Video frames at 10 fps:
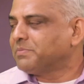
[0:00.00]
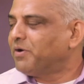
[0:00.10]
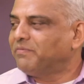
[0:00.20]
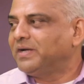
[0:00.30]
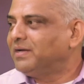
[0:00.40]

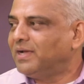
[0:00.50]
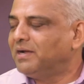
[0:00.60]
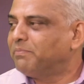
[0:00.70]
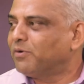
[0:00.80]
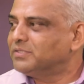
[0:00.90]
amount of data
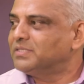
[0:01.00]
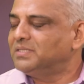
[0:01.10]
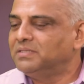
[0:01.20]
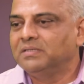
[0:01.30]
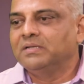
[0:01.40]
and process
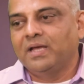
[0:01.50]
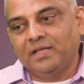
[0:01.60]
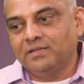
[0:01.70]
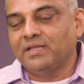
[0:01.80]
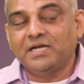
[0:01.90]
it,
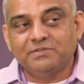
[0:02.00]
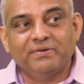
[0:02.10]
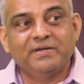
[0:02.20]
I think that is